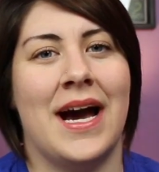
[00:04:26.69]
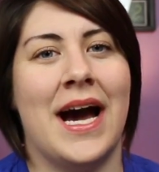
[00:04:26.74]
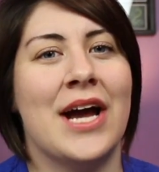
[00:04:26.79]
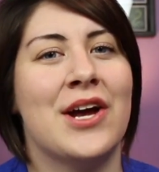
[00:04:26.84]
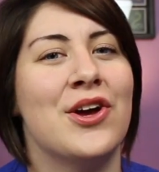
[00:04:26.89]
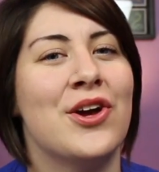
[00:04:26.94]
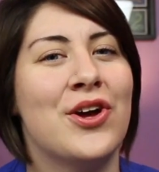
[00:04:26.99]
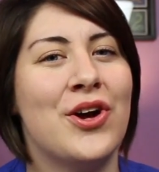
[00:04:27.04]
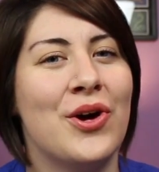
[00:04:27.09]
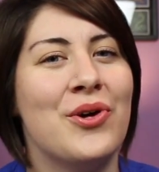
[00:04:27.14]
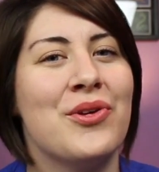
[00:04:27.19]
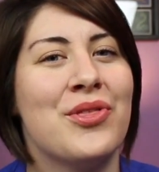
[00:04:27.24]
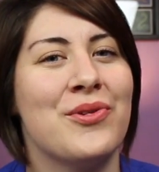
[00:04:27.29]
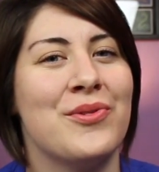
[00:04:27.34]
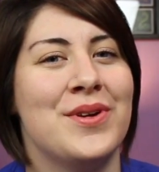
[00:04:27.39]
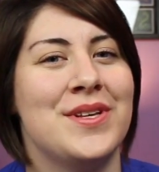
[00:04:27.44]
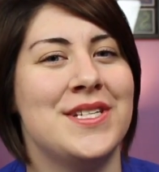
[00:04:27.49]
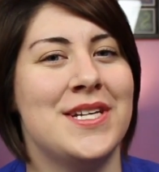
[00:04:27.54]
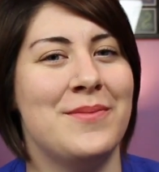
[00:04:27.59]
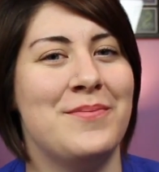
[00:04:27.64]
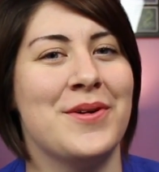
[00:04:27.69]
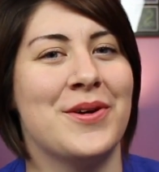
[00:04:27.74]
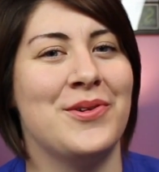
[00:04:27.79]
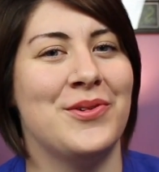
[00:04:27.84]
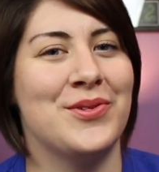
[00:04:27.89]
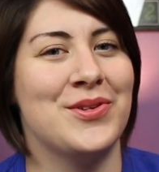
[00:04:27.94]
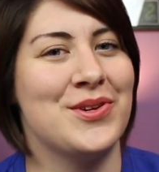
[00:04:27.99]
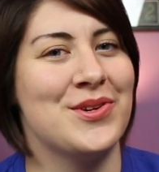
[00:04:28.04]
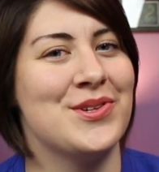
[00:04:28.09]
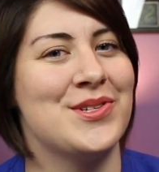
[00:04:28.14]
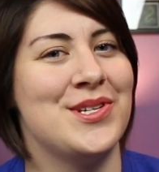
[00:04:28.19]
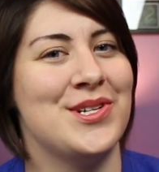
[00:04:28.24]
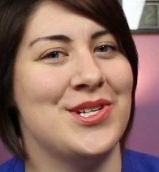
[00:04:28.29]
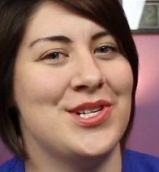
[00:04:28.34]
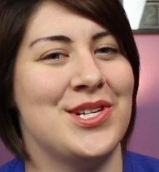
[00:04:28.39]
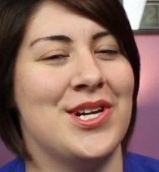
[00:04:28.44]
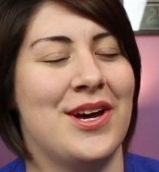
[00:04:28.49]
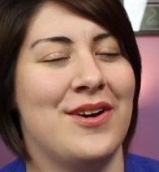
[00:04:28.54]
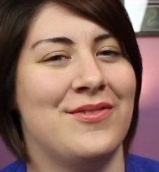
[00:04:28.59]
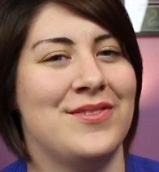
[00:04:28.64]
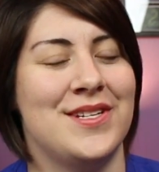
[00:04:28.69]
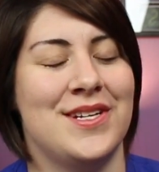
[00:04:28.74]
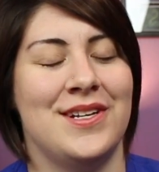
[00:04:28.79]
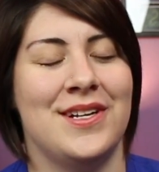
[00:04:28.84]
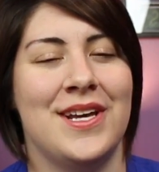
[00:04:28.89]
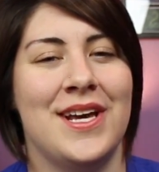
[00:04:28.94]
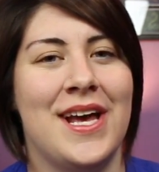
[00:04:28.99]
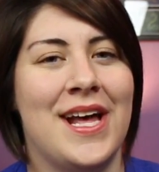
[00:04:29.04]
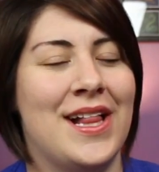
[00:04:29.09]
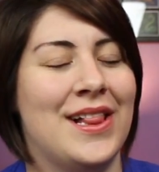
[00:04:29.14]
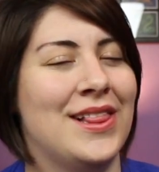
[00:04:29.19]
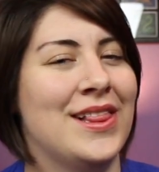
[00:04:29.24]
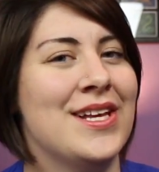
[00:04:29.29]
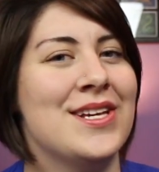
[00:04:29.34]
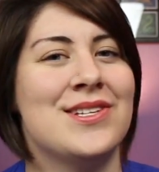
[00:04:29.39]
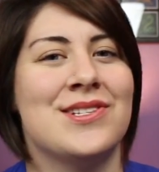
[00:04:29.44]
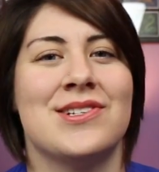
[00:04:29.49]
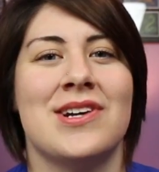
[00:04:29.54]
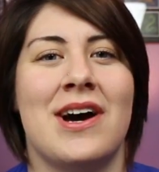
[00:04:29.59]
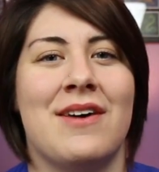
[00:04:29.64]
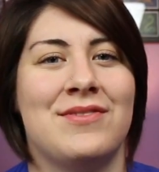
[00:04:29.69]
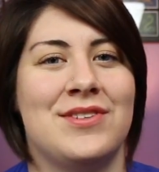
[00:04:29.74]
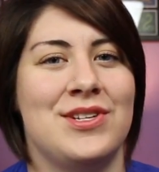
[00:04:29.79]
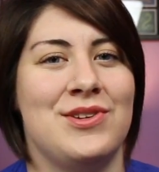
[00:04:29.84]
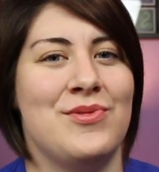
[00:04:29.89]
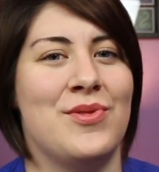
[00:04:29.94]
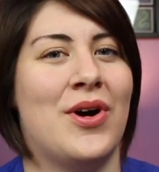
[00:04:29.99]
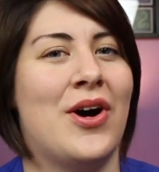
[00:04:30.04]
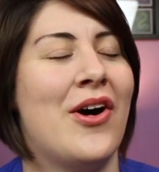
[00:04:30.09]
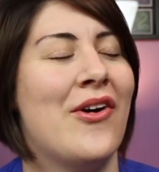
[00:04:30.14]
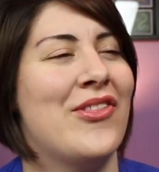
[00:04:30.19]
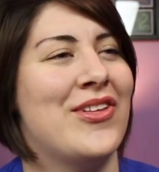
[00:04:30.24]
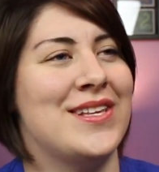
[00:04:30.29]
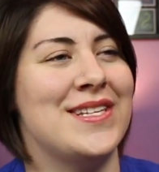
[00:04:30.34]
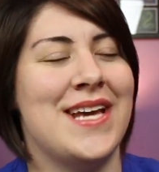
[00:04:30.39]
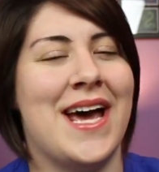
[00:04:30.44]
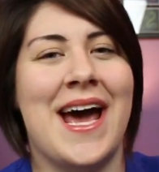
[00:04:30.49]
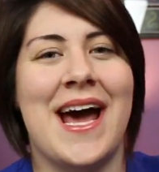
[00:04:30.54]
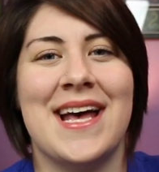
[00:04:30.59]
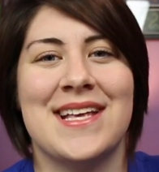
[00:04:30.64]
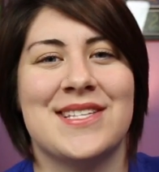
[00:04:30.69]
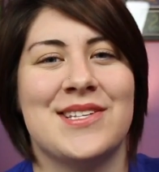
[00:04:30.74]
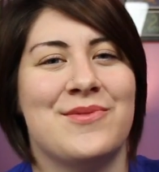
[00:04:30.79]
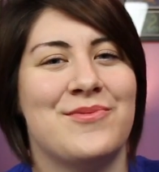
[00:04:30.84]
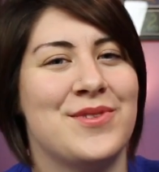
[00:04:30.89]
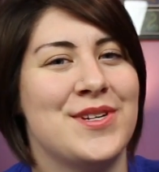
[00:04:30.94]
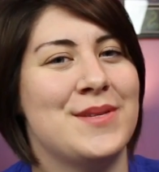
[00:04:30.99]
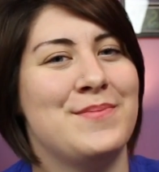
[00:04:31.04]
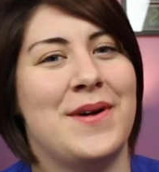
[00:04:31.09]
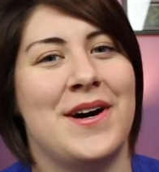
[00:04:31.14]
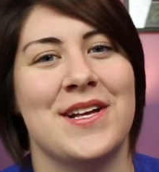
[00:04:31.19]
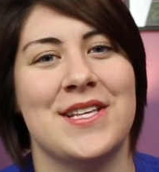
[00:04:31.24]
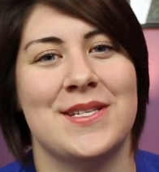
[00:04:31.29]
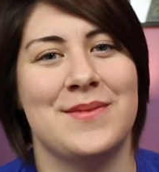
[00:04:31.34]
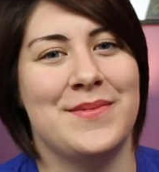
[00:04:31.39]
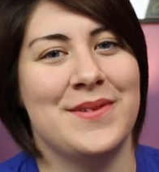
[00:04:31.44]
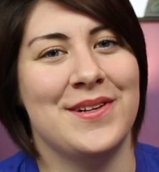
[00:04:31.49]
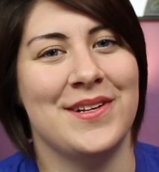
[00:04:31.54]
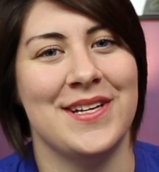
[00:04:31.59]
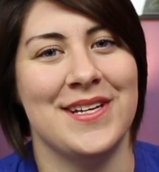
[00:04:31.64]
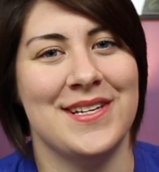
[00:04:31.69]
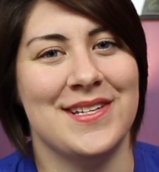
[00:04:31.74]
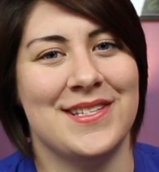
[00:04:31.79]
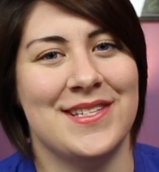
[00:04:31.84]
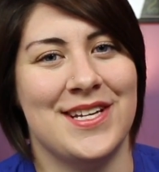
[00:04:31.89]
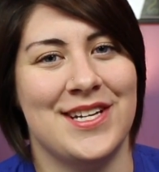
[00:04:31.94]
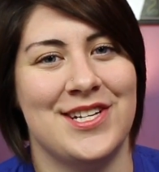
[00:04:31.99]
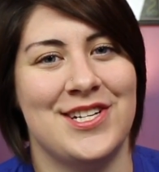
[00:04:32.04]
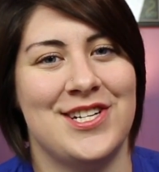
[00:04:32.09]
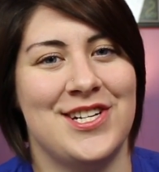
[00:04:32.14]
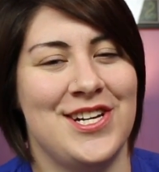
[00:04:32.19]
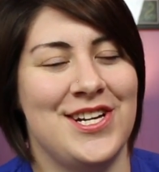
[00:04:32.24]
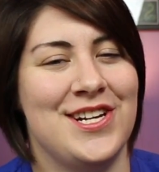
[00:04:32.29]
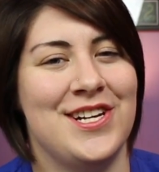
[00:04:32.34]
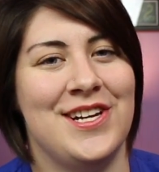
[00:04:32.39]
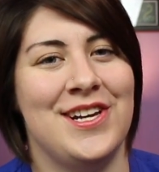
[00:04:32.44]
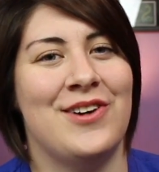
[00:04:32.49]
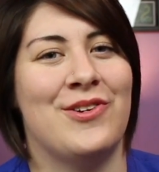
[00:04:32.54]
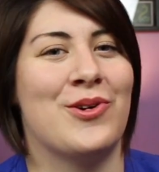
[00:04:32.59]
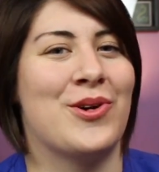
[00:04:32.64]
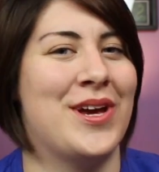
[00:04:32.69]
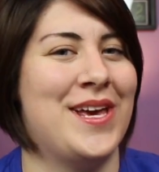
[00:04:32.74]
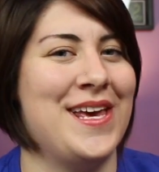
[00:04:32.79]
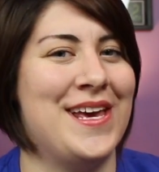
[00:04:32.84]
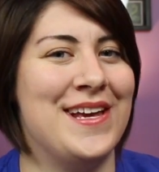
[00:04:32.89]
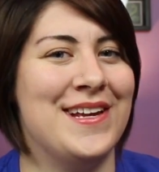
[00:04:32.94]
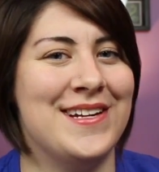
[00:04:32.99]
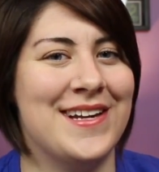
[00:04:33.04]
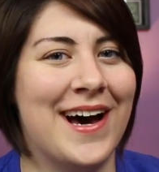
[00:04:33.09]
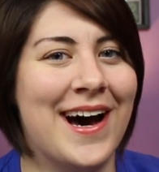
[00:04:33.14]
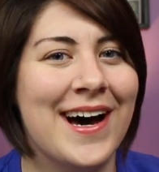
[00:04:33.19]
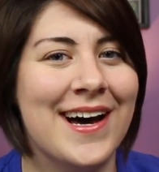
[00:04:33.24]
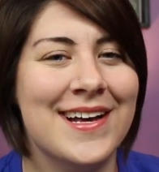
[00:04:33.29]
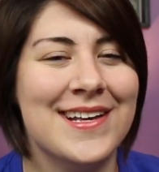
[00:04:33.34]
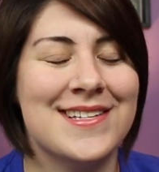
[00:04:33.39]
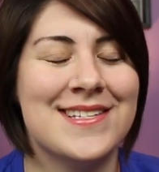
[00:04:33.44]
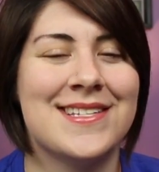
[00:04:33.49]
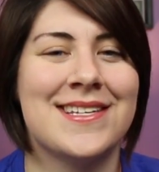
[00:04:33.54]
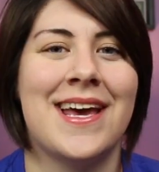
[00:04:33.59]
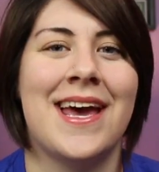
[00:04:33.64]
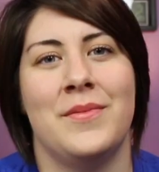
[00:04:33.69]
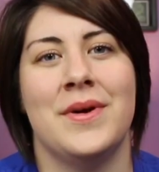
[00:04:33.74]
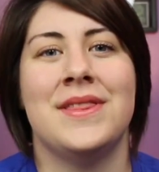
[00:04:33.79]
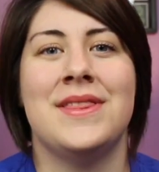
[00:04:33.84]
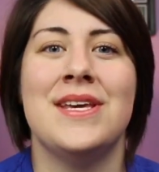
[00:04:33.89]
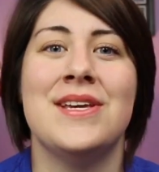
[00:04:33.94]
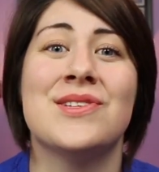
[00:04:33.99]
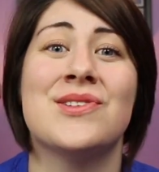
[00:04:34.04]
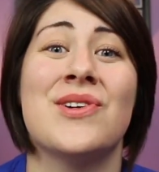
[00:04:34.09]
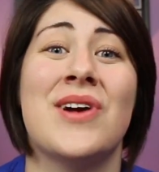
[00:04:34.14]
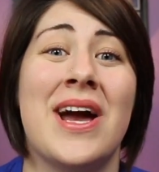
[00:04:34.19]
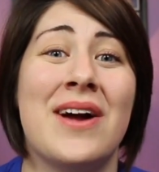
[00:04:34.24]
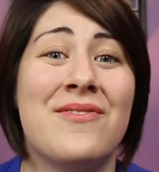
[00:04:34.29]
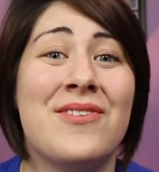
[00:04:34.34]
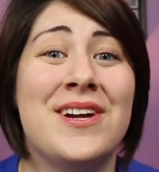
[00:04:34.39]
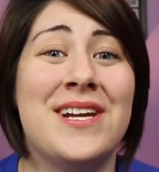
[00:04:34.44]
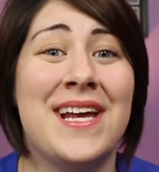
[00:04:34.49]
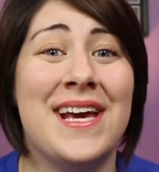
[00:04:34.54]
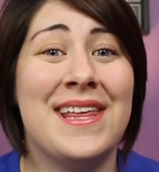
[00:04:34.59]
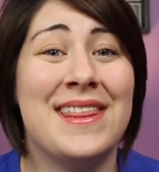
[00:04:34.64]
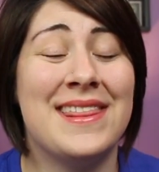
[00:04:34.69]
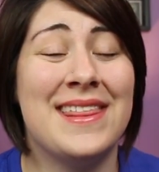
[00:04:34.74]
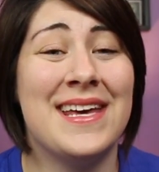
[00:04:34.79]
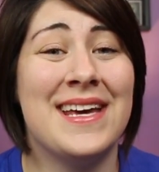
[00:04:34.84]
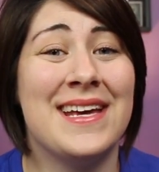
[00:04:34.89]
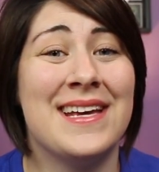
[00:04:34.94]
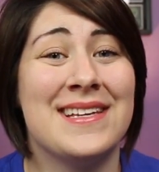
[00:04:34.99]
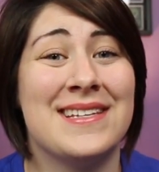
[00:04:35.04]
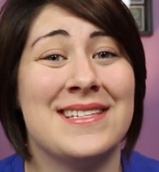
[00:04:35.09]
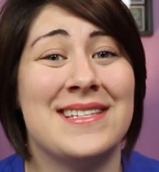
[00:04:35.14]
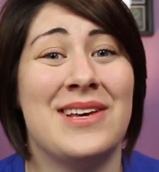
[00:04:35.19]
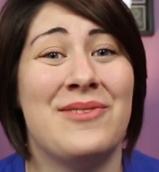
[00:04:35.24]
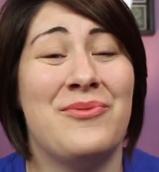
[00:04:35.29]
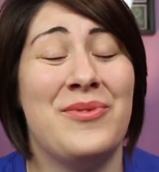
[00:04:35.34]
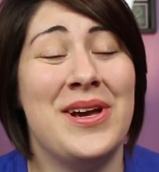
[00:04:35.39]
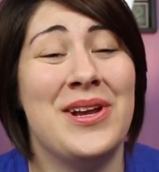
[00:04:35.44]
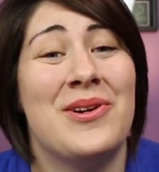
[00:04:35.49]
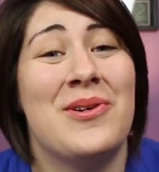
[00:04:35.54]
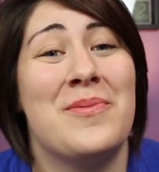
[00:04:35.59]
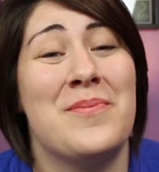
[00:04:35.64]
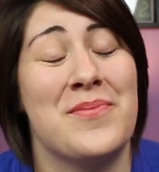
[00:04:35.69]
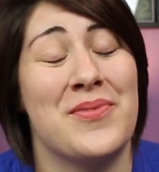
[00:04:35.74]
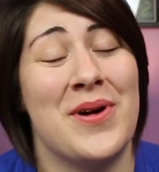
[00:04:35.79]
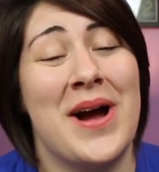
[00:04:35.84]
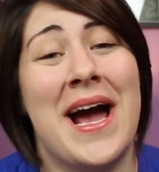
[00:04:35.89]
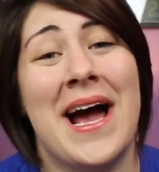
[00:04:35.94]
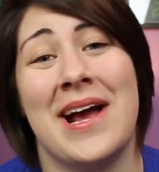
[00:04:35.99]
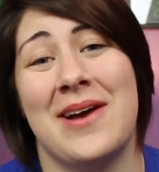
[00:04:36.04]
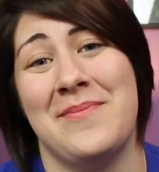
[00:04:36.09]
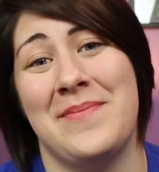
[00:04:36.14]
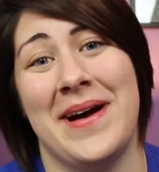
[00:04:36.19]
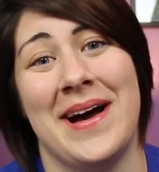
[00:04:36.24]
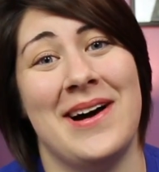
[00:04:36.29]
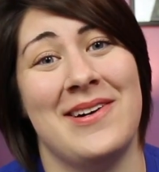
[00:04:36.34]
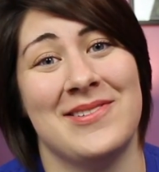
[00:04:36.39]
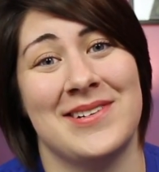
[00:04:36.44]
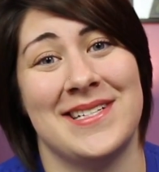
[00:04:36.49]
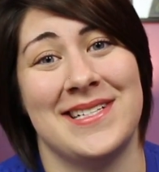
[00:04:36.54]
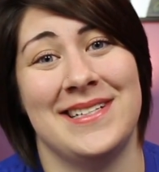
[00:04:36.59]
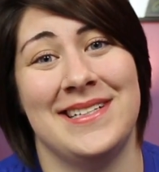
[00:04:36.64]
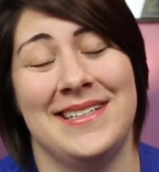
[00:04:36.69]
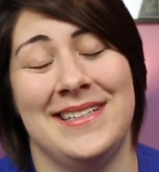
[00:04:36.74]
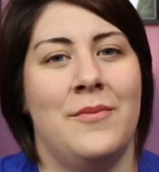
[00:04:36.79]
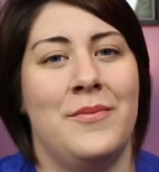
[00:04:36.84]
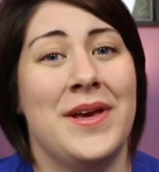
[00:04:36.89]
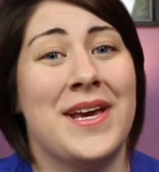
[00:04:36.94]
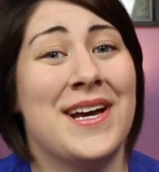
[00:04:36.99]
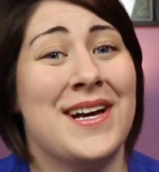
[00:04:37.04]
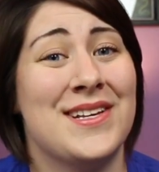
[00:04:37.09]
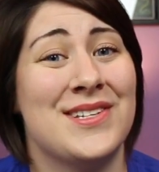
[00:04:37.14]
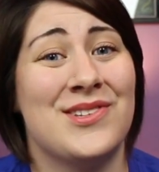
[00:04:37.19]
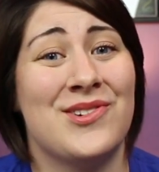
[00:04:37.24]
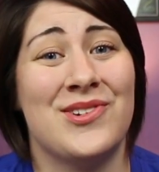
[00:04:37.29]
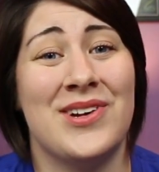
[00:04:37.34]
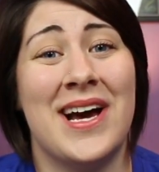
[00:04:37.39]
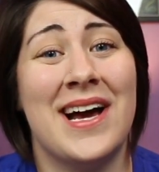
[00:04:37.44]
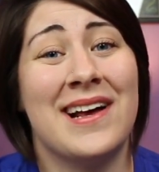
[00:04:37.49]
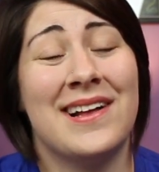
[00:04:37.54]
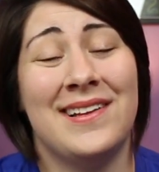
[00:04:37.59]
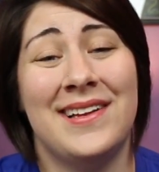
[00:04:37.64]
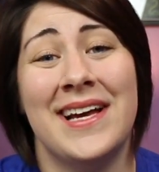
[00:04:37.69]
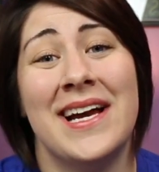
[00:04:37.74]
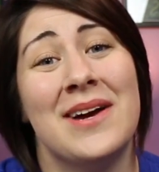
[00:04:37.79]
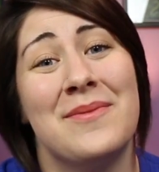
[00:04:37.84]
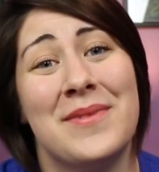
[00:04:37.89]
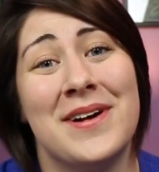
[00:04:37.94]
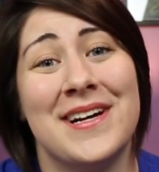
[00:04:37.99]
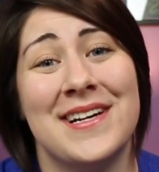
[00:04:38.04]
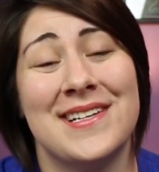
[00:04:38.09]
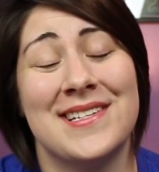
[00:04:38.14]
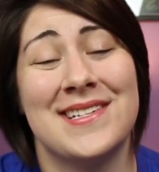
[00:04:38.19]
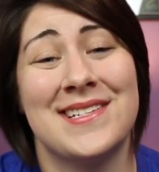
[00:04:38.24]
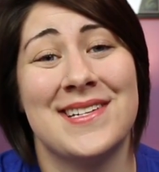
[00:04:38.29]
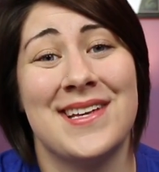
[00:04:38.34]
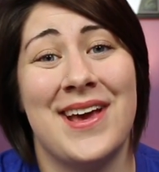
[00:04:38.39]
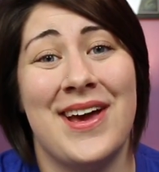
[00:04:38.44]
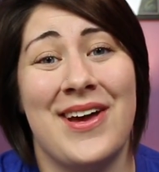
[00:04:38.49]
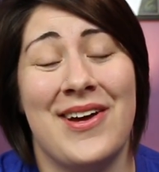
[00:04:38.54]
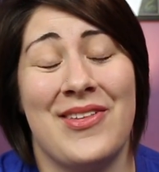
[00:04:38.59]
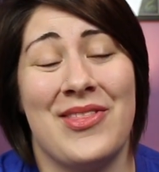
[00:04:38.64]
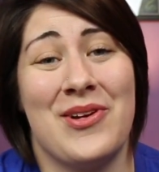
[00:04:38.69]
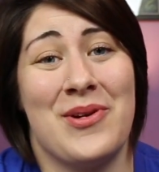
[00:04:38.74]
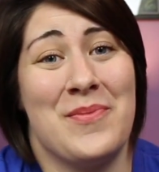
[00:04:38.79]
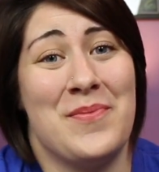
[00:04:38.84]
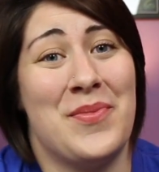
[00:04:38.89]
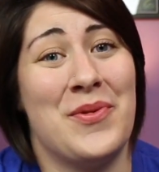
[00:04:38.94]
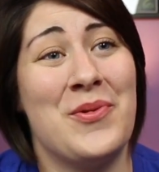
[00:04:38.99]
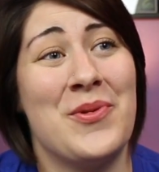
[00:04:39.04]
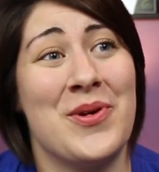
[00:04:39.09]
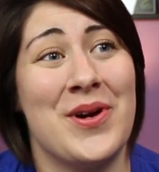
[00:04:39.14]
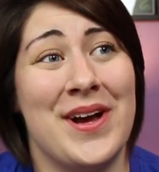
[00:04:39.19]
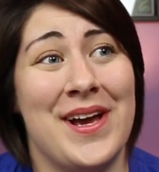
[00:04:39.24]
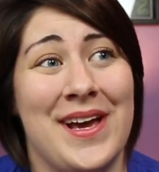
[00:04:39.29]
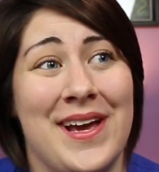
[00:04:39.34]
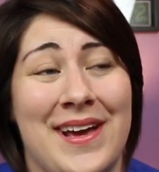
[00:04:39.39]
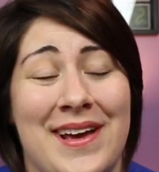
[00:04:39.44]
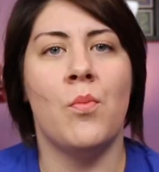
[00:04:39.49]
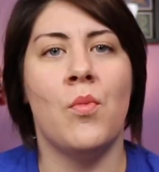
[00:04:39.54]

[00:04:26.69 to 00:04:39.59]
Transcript: I could go through a typical nurse's shift and list off to you all the tasks and responsibilities that she or he does, but these are everyday things that we don't brag about because they're not glamorous, they're boring.